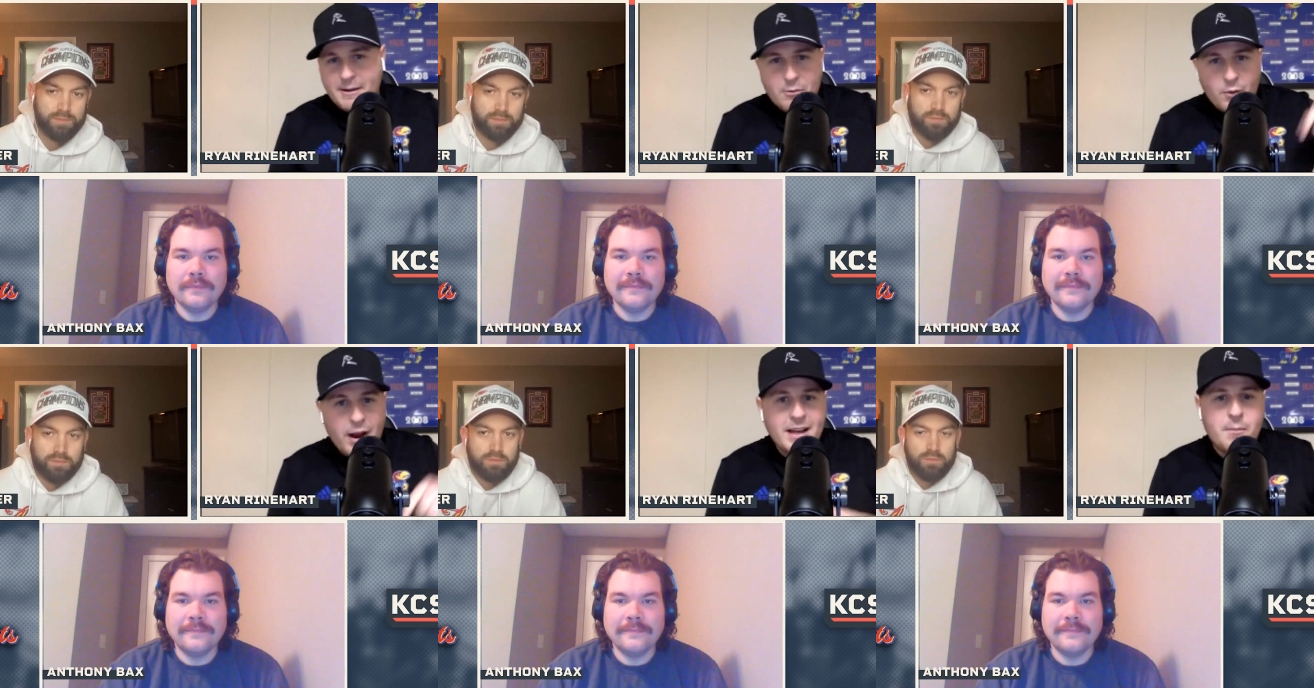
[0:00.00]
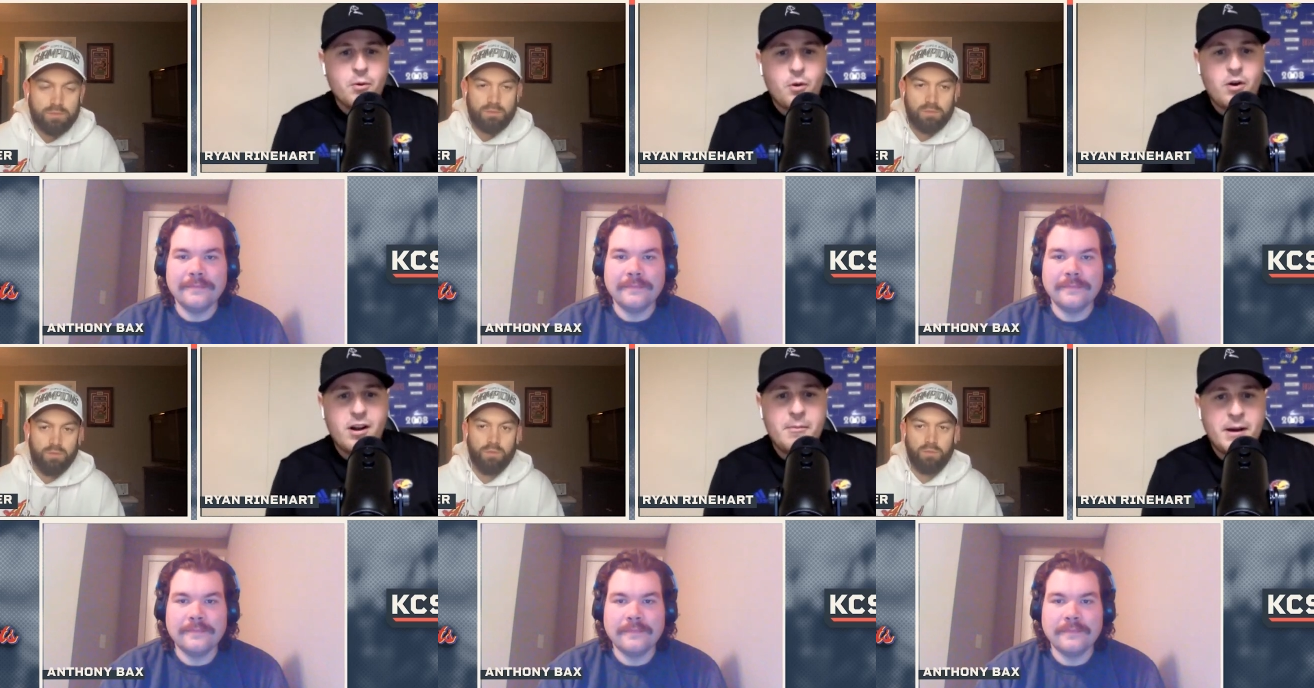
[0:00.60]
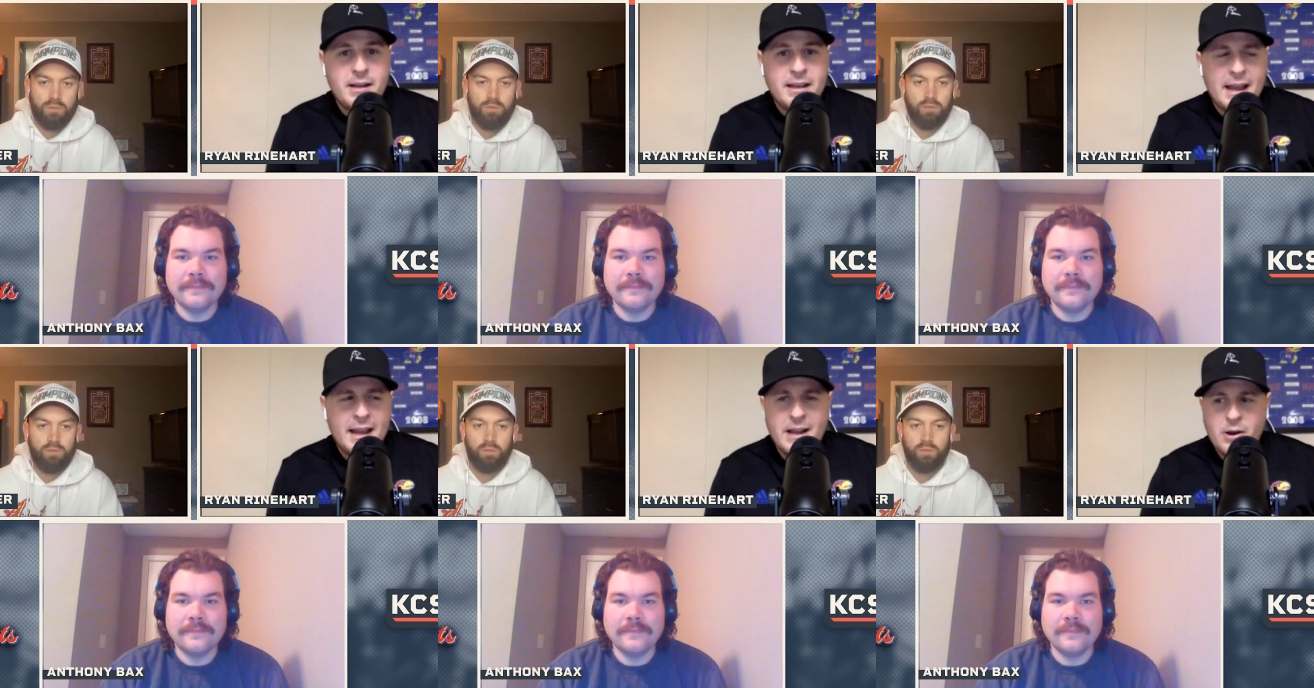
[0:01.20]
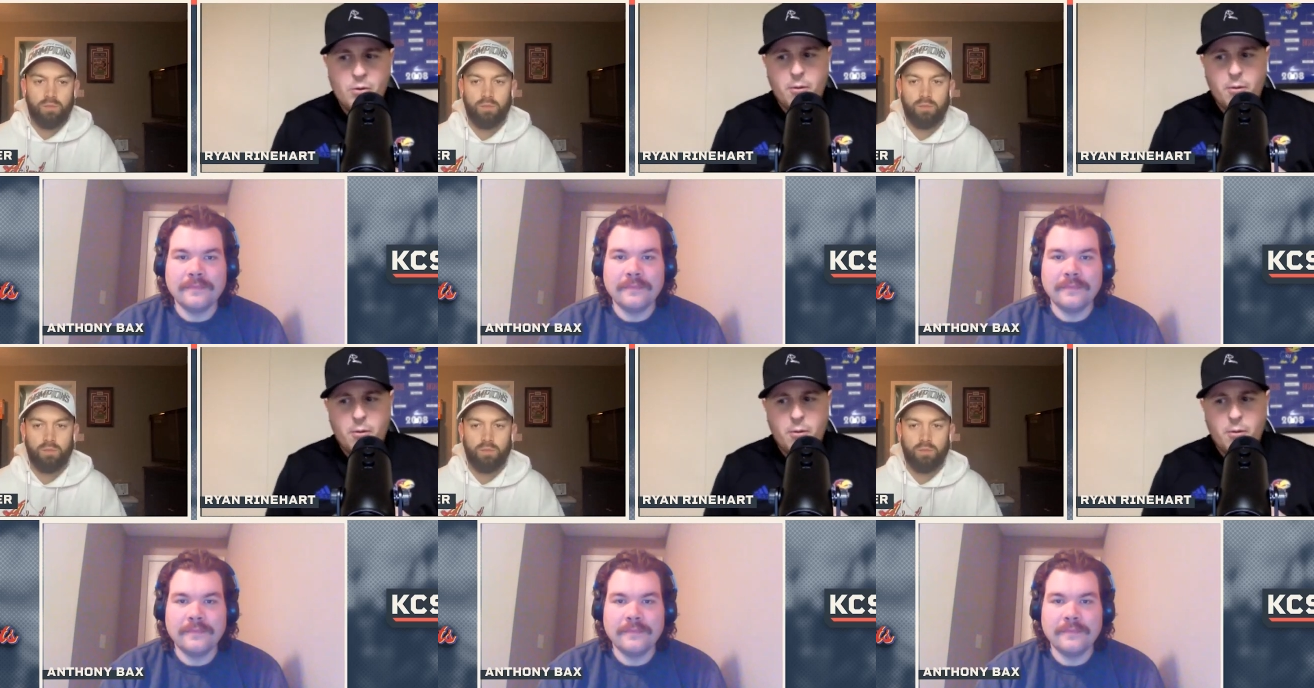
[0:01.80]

Speaker 1: to be ranked number one on Monday.